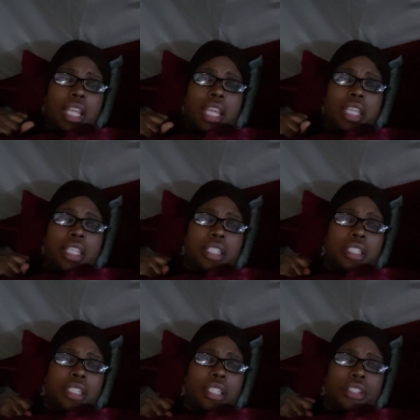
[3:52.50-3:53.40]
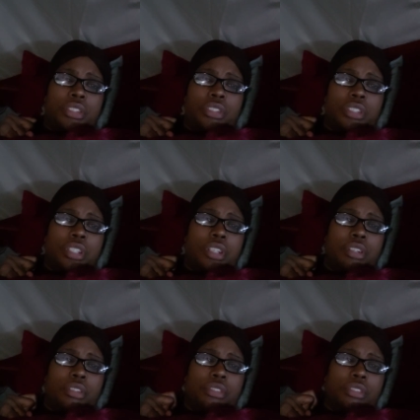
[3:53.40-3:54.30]
And you, you
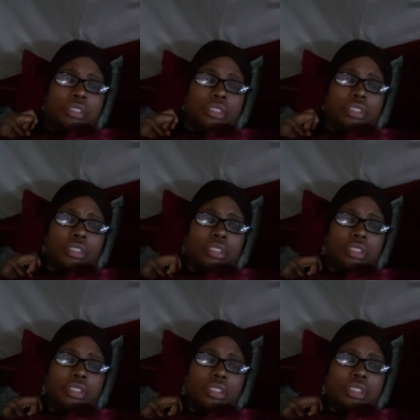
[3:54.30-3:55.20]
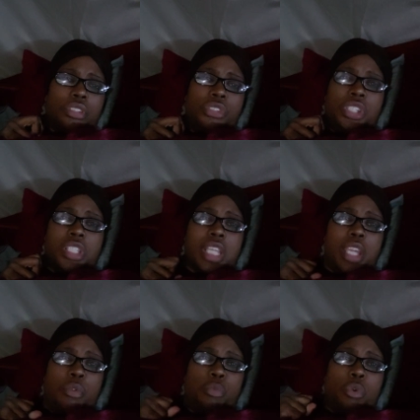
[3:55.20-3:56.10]
know, you just
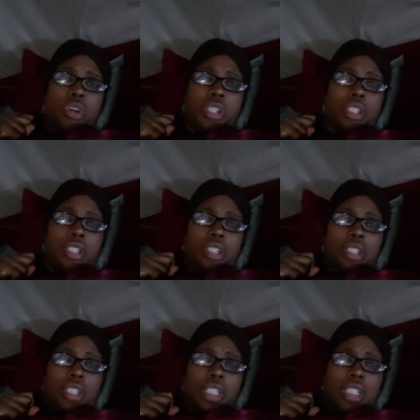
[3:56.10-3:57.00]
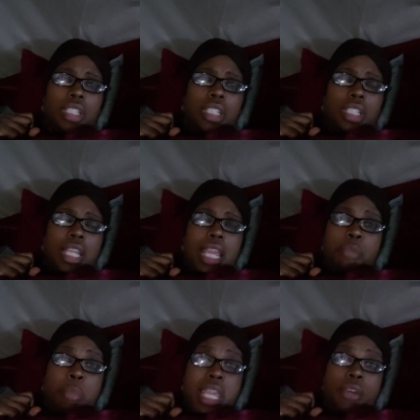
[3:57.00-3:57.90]
can't want a
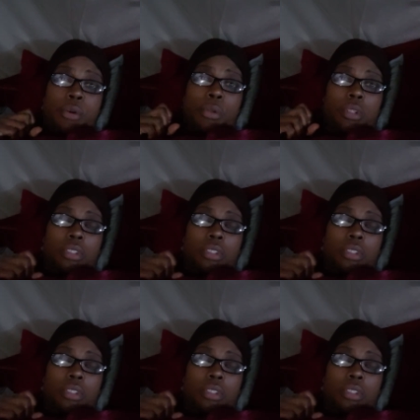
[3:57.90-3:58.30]
male,